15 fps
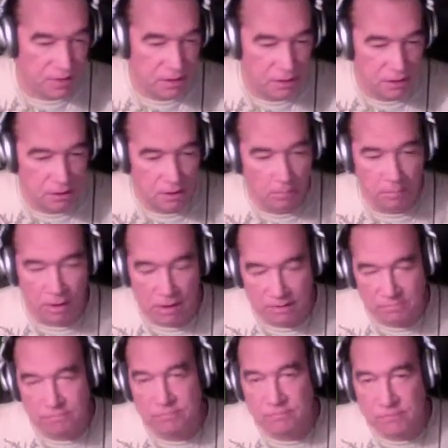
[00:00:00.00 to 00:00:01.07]
But
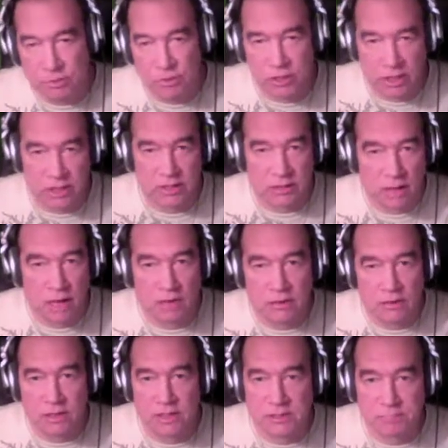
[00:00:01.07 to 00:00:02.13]
you can't. It's
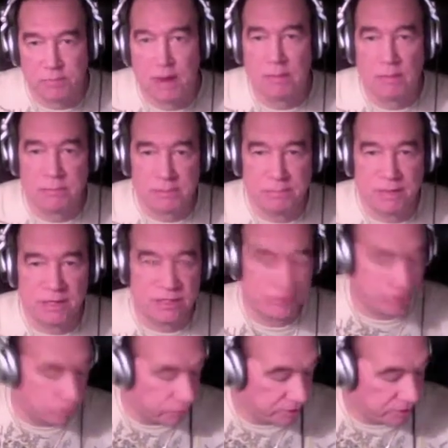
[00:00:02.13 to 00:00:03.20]
probably better to do it
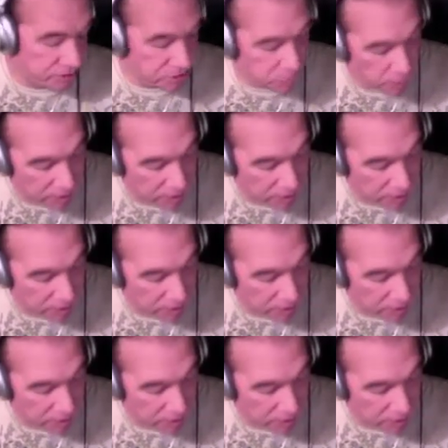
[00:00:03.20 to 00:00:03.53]
this way.